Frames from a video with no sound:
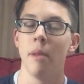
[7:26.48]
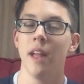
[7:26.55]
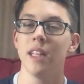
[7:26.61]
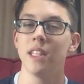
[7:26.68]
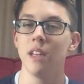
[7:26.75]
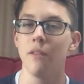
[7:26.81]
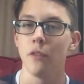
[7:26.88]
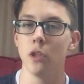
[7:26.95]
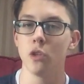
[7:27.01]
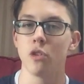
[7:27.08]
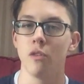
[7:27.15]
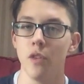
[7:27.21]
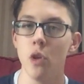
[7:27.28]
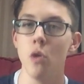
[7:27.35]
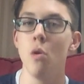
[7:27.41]
But that's it for
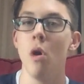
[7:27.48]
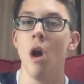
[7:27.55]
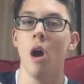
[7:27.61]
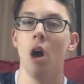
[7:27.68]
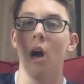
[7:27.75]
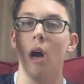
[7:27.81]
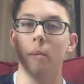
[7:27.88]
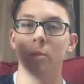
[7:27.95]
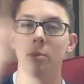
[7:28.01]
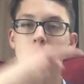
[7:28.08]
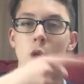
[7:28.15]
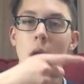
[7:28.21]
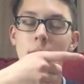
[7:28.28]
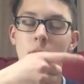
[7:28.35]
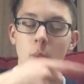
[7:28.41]
this review.
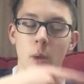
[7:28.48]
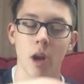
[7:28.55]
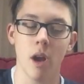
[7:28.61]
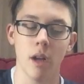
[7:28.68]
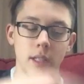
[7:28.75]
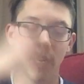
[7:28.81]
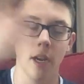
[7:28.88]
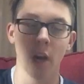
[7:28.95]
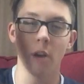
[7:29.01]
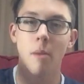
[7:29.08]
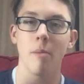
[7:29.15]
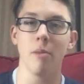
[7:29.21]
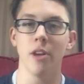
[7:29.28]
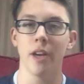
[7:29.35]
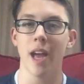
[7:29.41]
Subscribe for more content, and
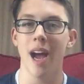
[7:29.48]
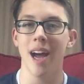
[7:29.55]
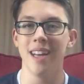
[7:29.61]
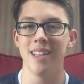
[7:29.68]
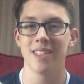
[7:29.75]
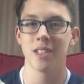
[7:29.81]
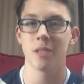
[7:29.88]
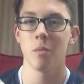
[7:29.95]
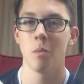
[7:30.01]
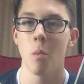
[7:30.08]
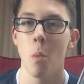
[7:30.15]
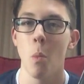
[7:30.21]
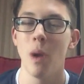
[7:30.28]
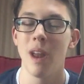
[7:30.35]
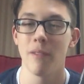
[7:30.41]
remember, you guys,
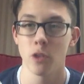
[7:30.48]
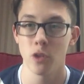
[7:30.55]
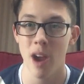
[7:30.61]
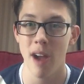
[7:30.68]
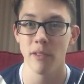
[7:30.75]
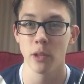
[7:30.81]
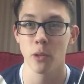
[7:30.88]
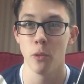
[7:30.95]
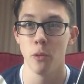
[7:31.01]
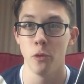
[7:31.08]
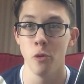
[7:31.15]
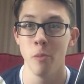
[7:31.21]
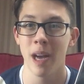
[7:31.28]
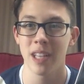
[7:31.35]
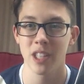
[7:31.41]
whenever traveling through
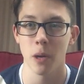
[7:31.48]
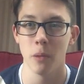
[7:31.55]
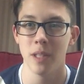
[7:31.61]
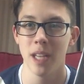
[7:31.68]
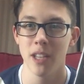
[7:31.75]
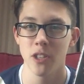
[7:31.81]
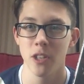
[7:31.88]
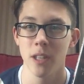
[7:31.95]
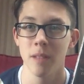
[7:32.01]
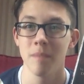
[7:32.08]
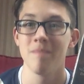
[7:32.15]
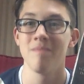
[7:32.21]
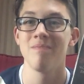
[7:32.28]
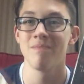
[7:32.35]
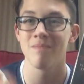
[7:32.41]
the New Mexico desert,
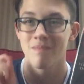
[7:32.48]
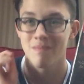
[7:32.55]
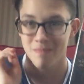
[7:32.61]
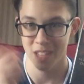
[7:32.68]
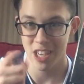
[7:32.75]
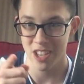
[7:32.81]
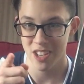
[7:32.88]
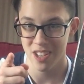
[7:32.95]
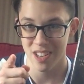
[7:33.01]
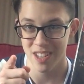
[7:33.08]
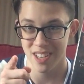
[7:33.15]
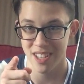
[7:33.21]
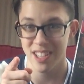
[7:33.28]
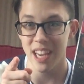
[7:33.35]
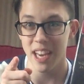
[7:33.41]

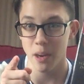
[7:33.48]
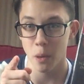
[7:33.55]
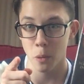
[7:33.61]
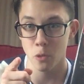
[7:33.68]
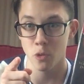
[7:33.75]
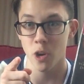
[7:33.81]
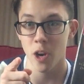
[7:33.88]
say no to